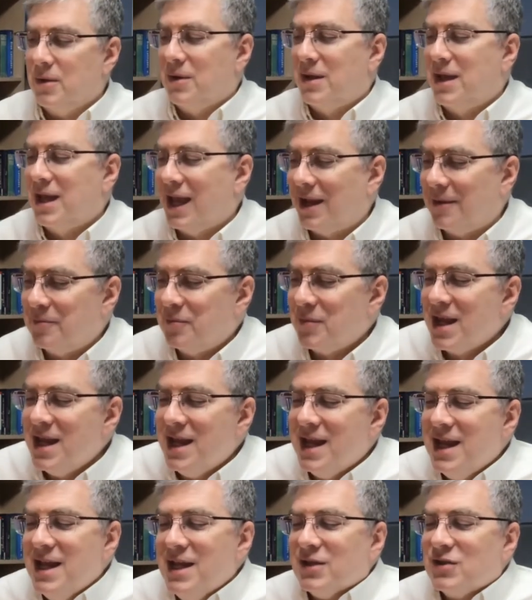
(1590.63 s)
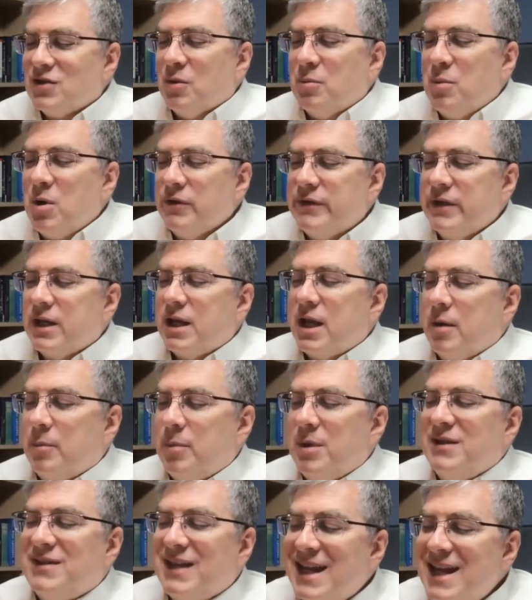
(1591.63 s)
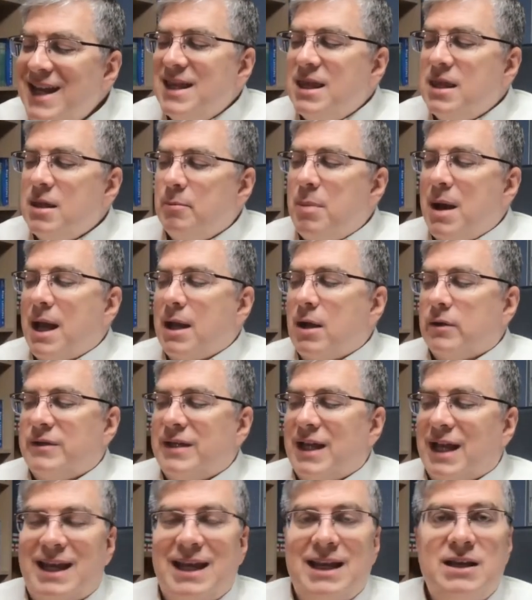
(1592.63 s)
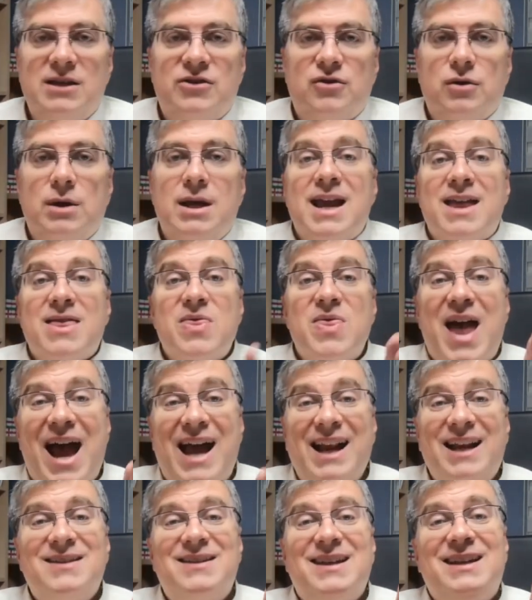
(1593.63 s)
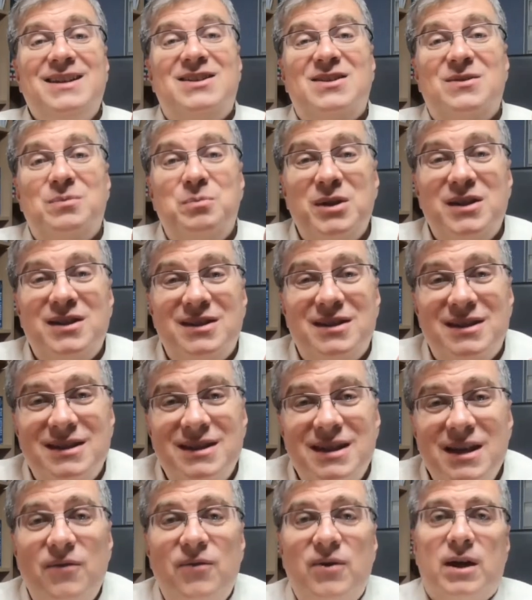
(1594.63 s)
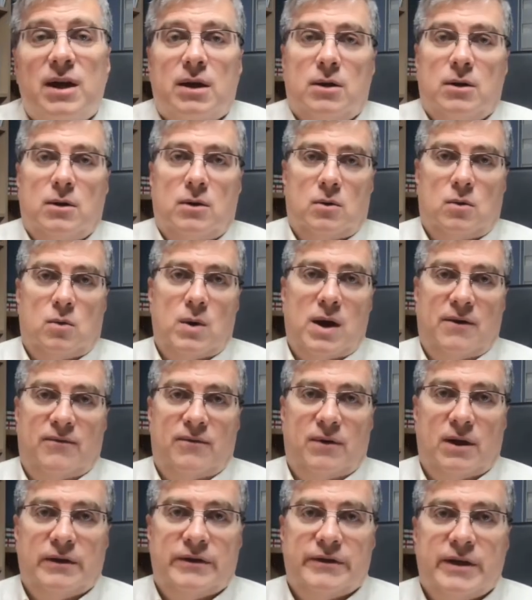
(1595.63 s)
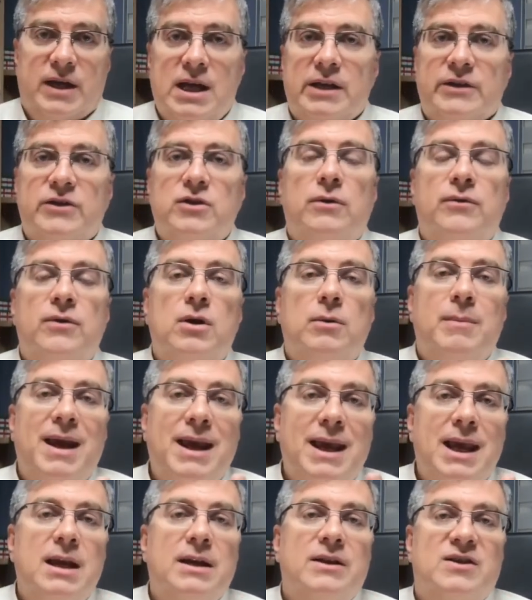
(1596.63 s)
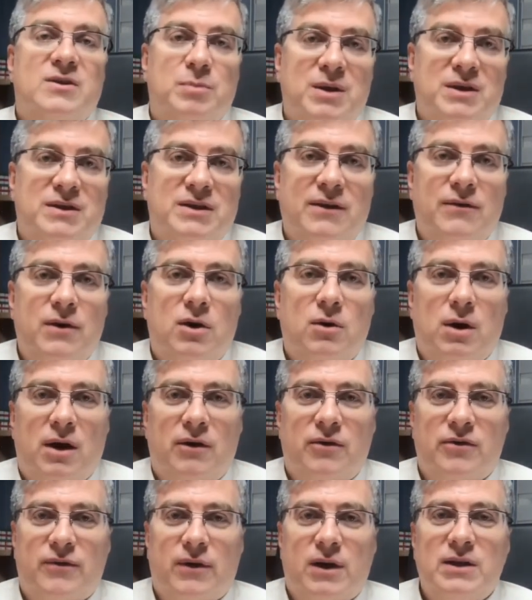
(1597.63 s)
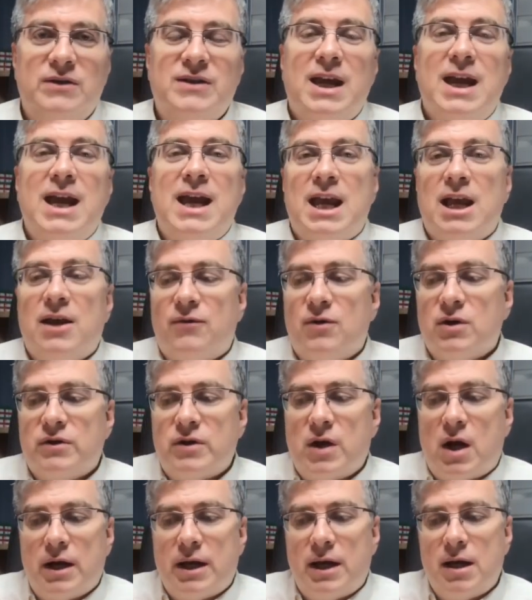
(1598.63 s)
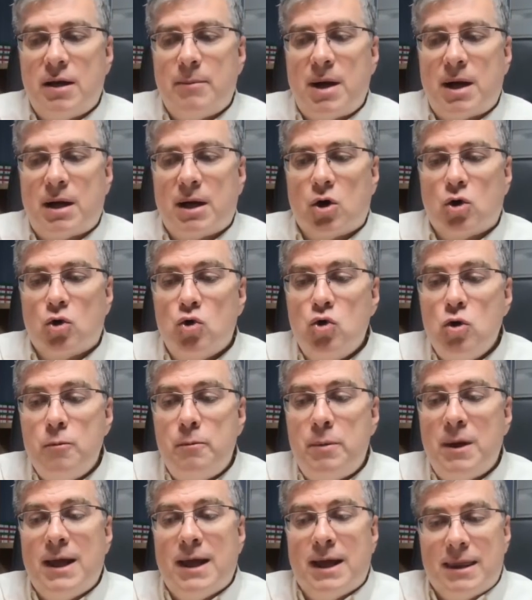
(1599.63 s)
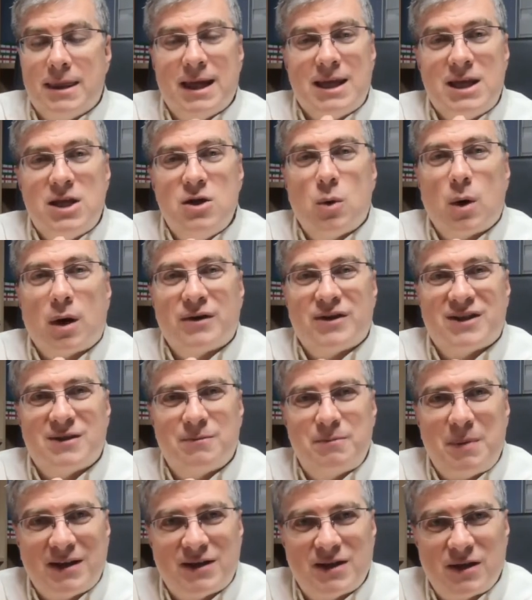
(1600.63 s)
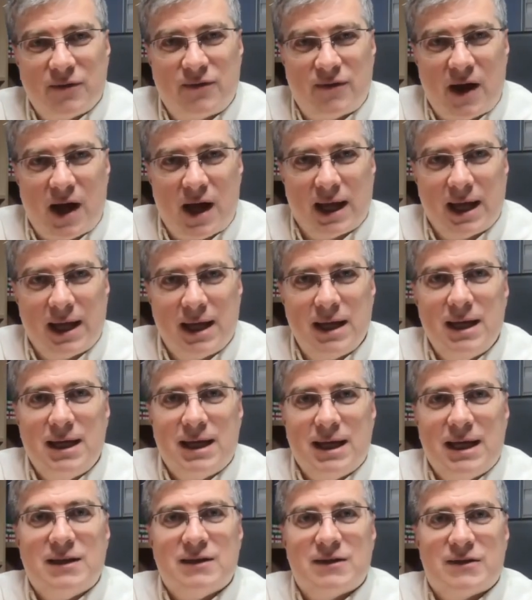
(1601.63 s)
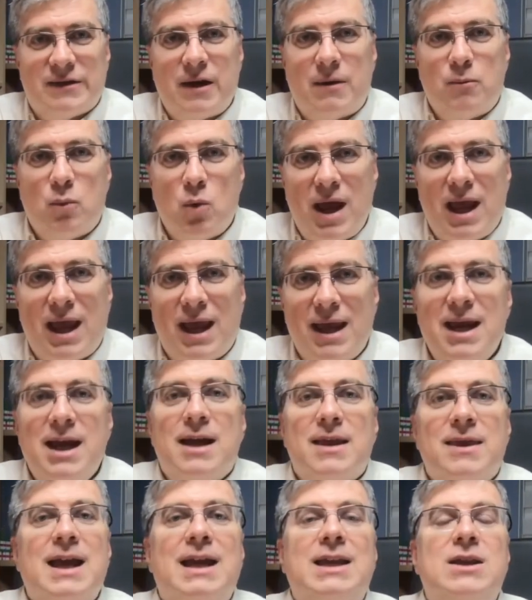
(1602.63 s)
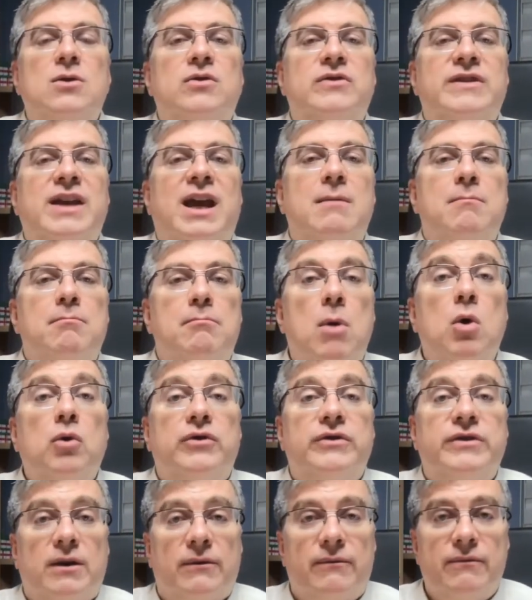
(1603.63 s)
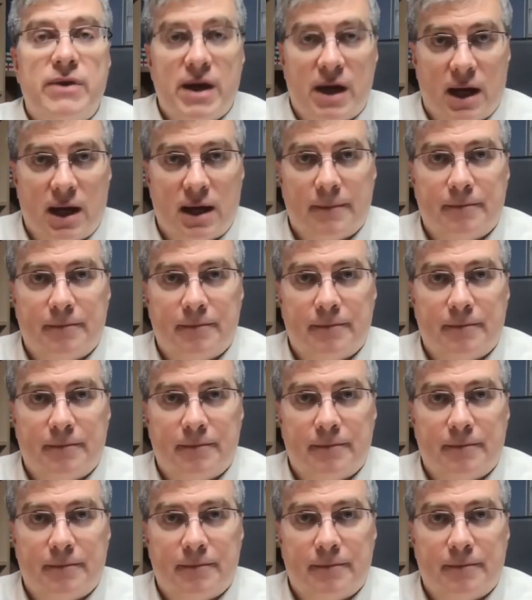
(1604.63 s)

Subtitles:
Okay. So most of the companies in the biotech industry, that is a specific reference. So if you're making a specific reference, if you're talking about a group that you are specifying in some way, then you say most of the.